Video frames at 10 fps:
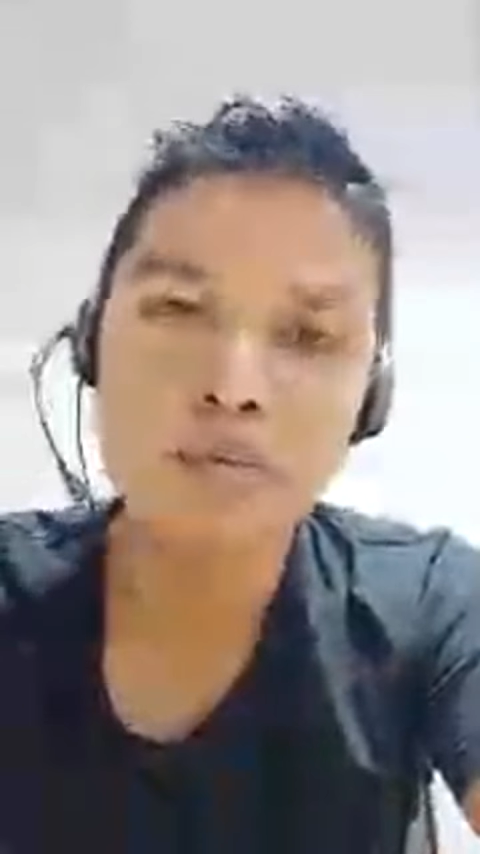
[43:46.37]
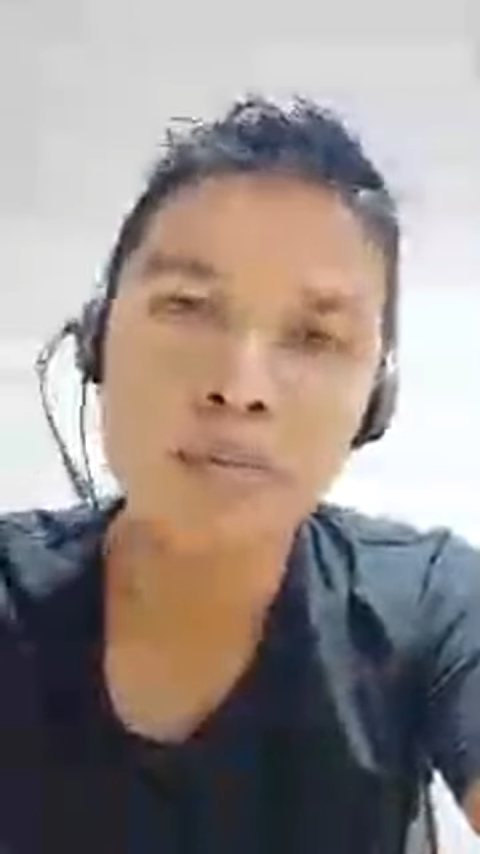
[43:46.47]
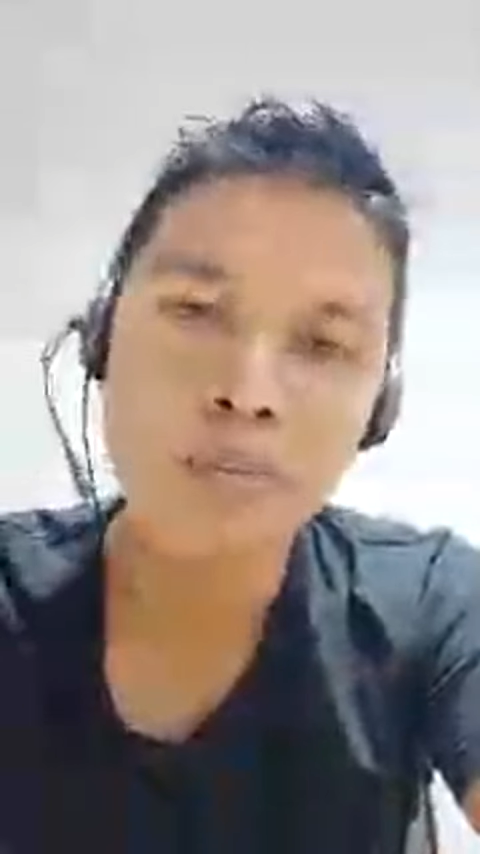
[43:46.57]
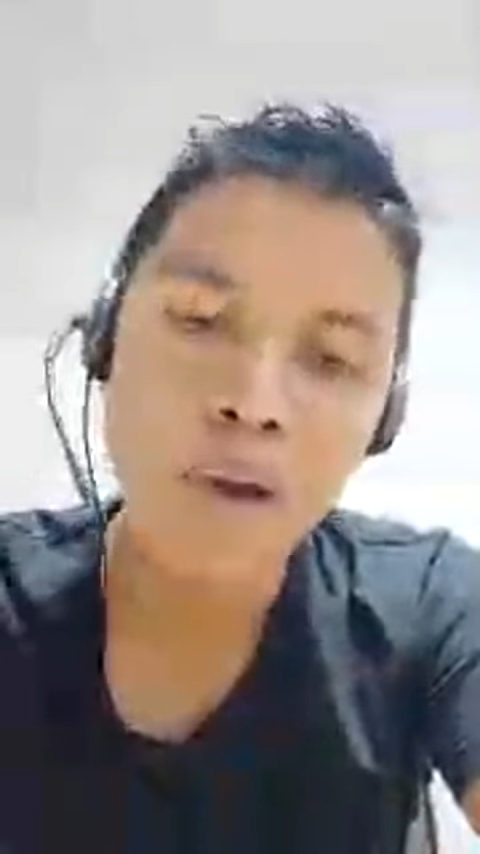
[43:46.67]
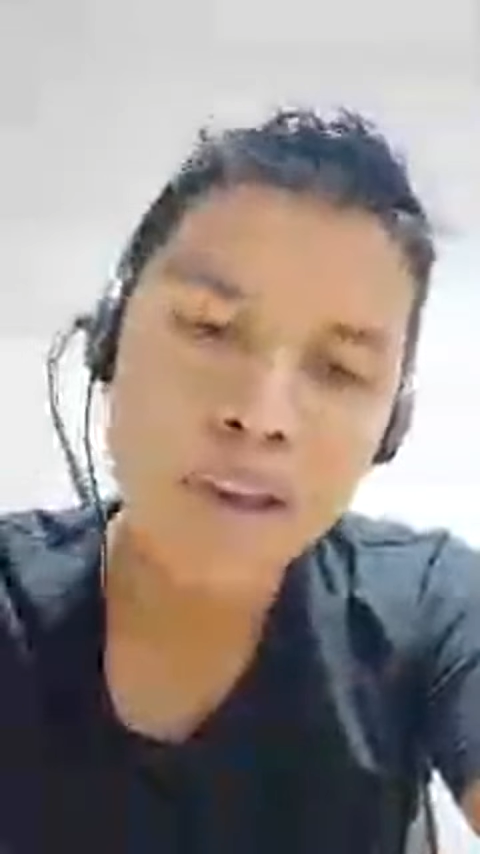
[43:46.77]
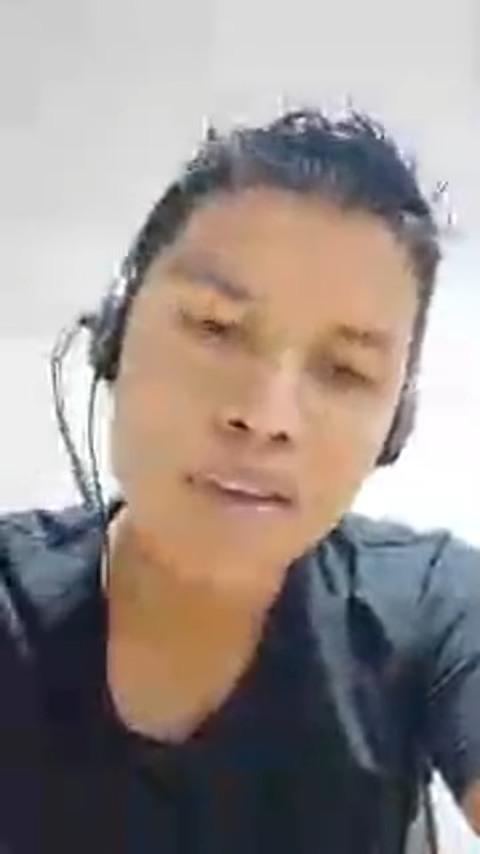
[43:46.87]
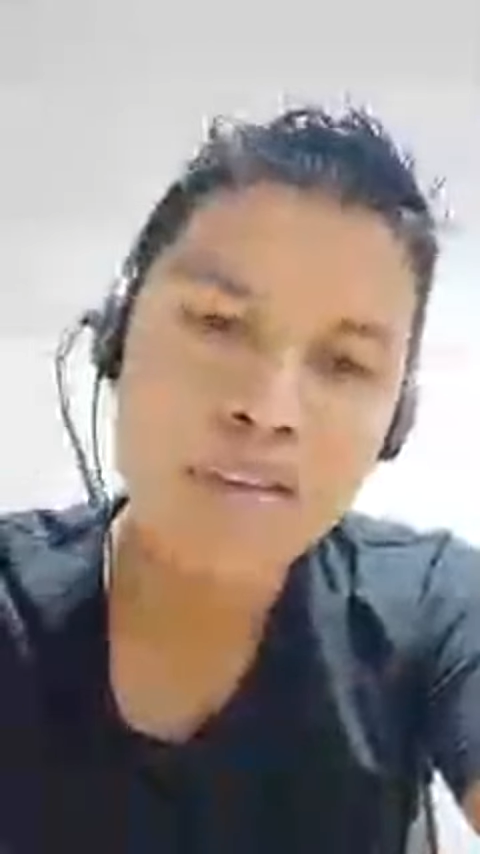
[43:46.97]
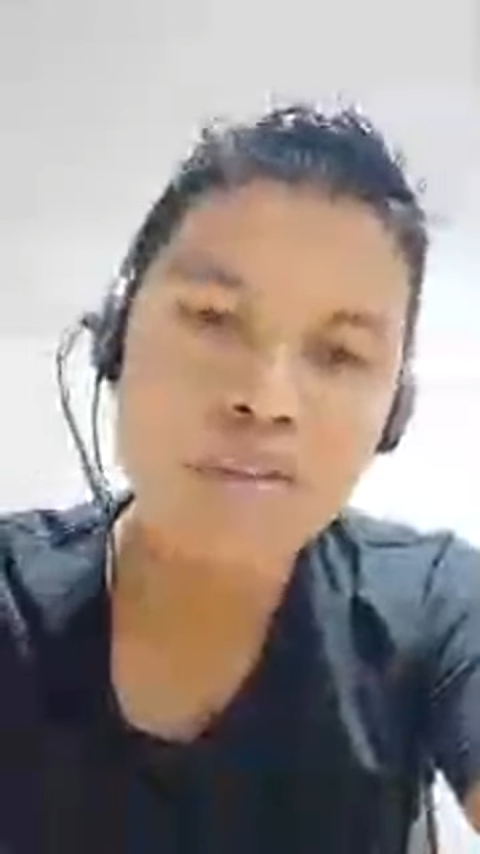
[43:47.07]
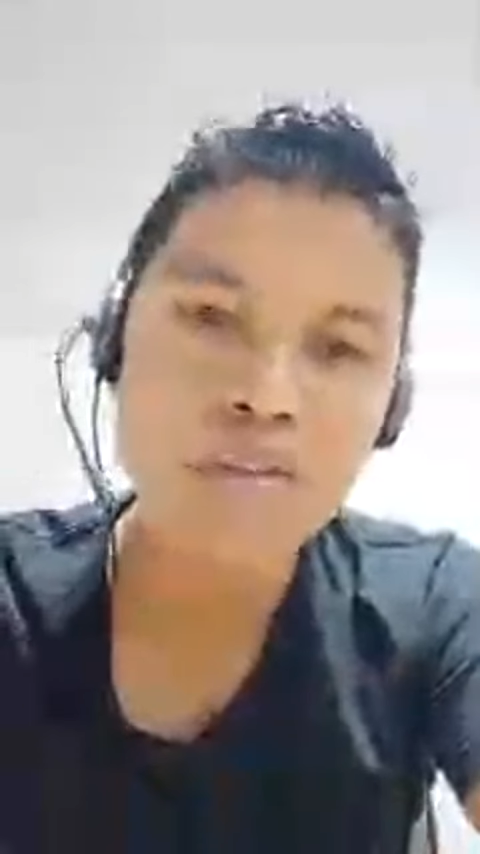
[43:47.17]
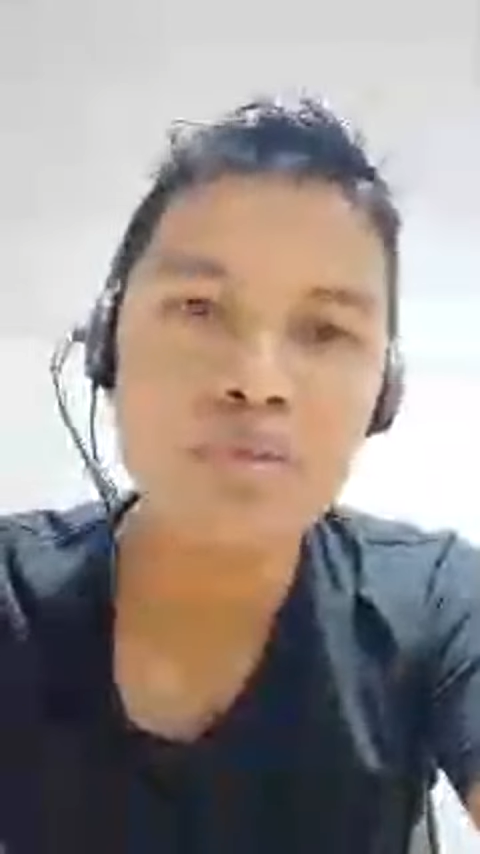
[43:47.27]

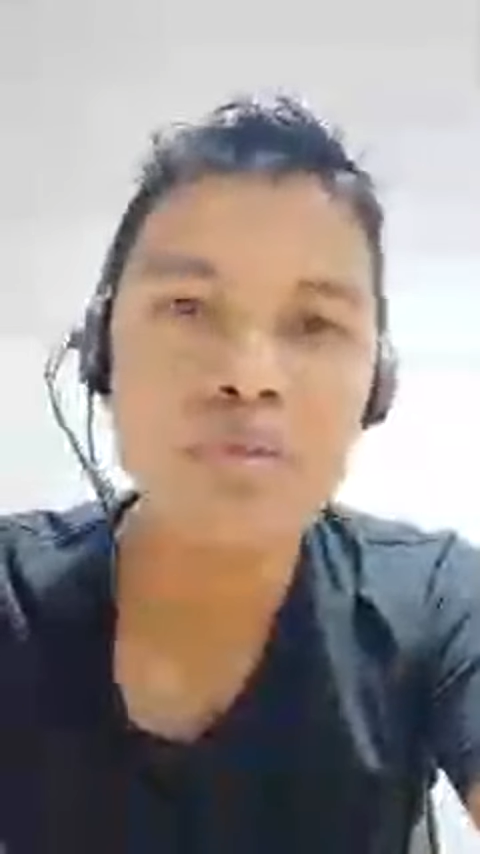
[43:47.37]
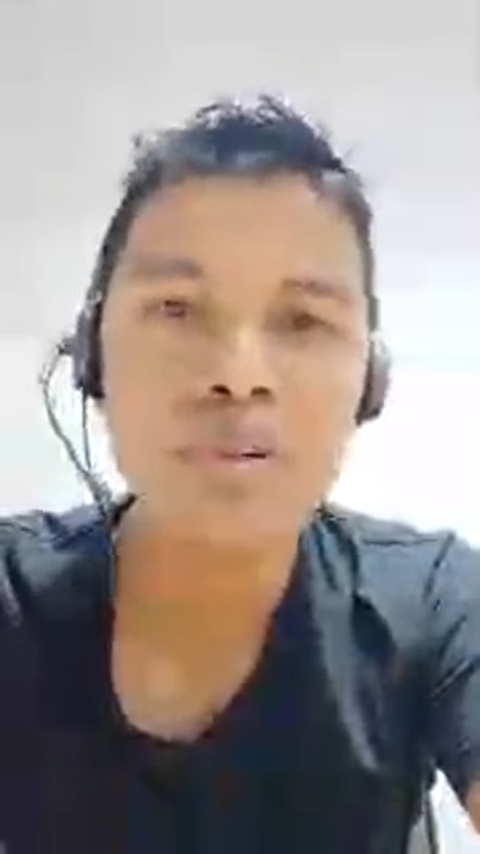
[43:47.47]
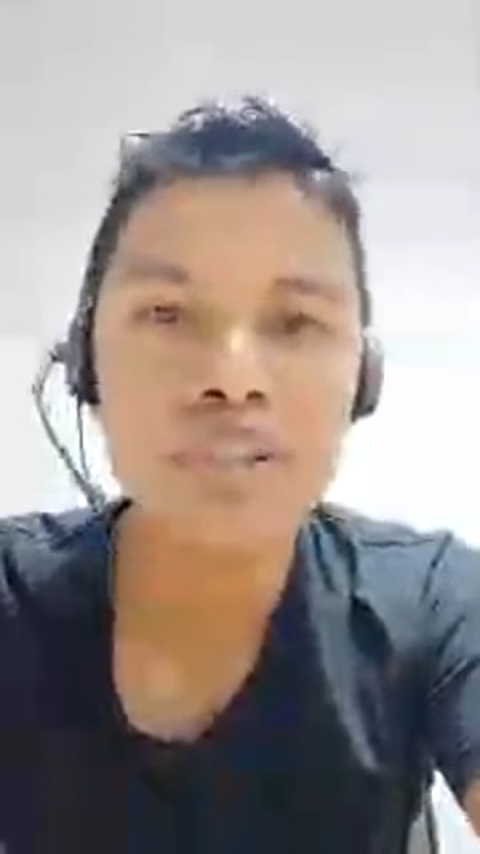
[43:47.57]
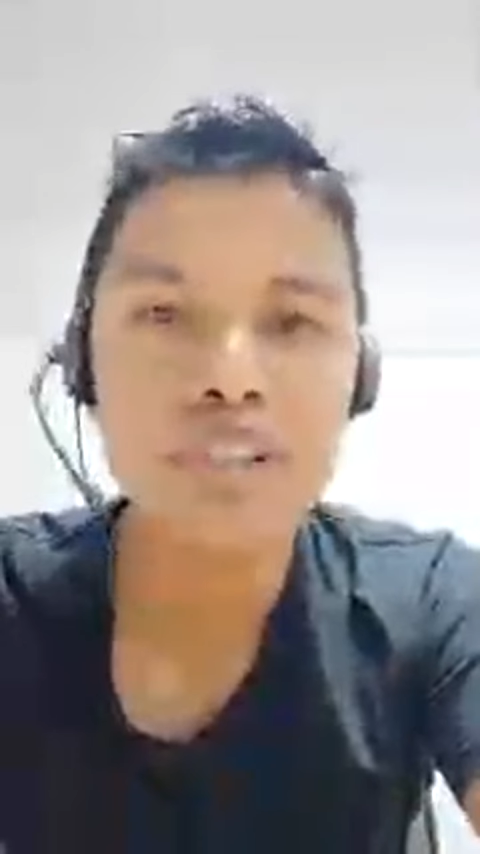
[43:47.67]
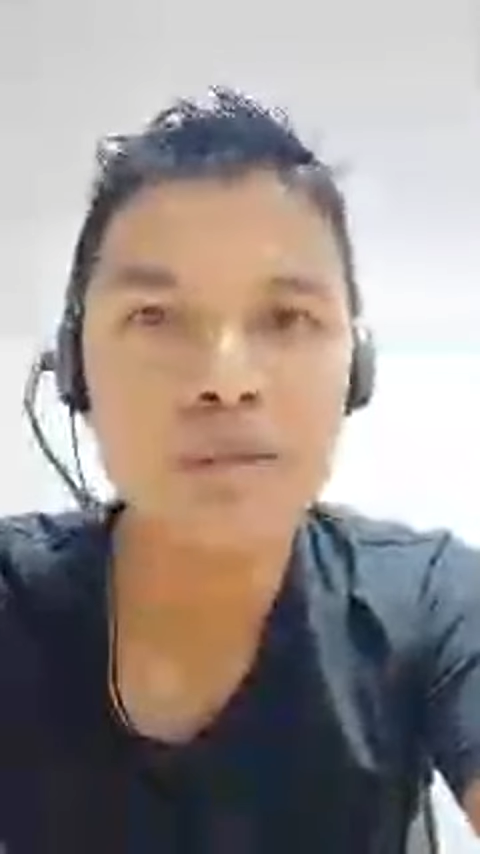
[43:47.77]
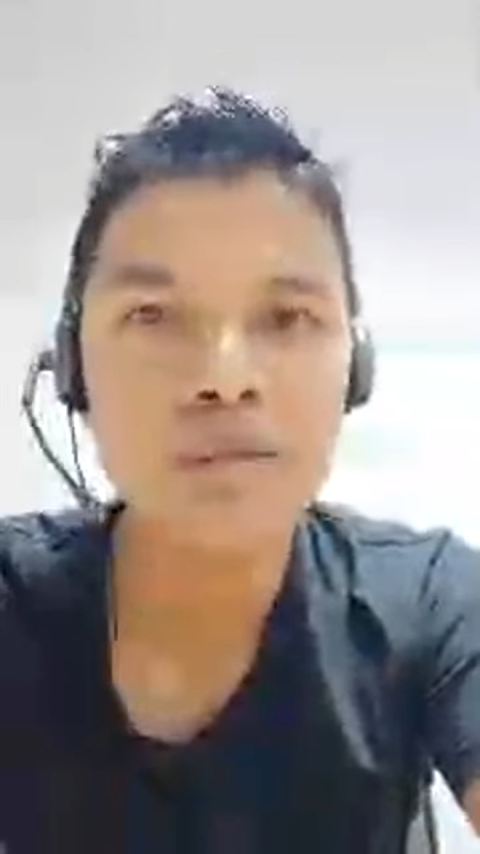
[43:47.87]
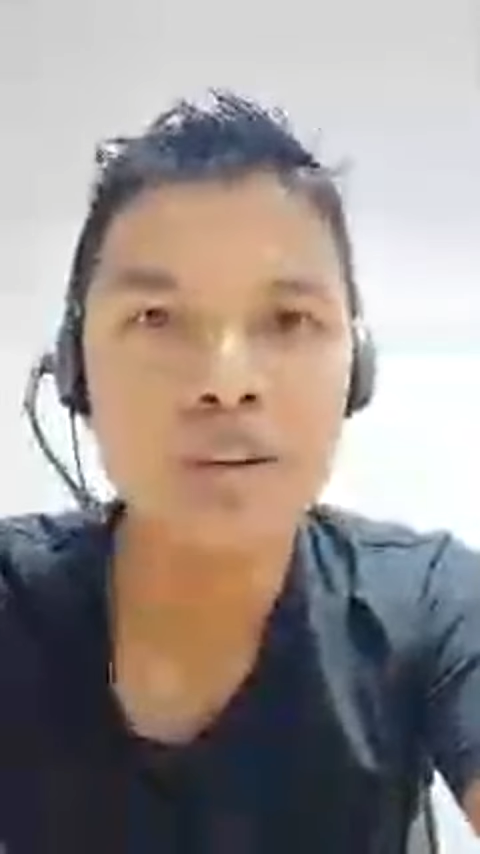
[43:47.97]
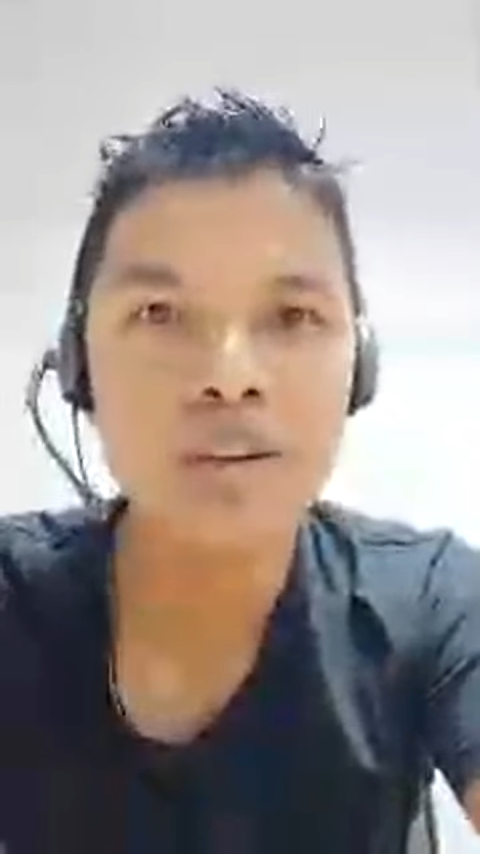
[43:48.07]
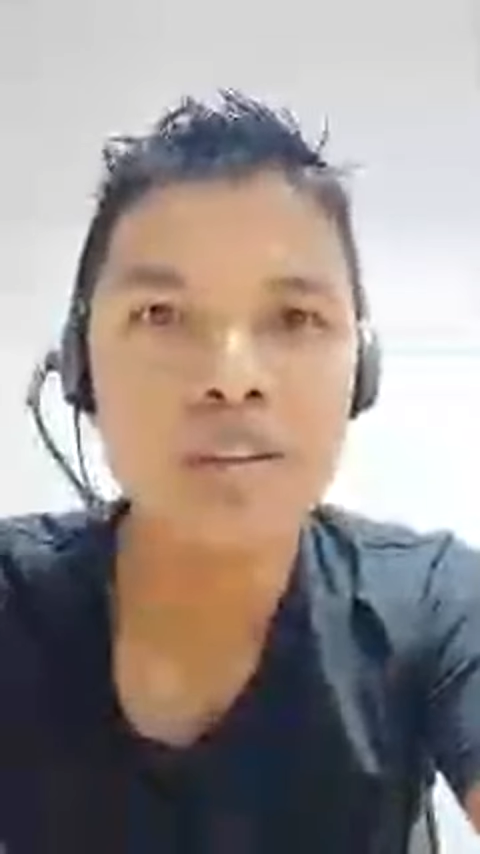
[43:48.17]
best tourists ever